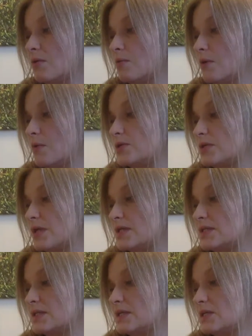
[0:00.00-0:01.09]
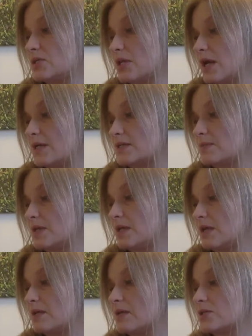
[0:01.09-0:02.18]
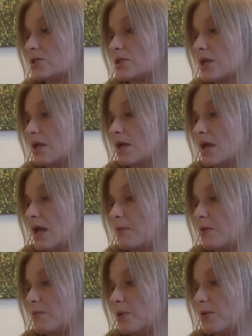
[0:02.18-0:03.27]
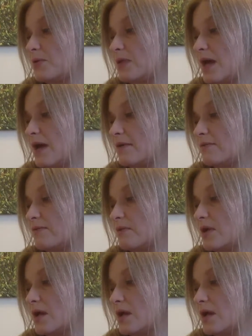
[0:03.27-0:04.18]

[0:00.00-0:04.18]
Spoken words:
What would you like to eat? She asks me in English, and we both laugh.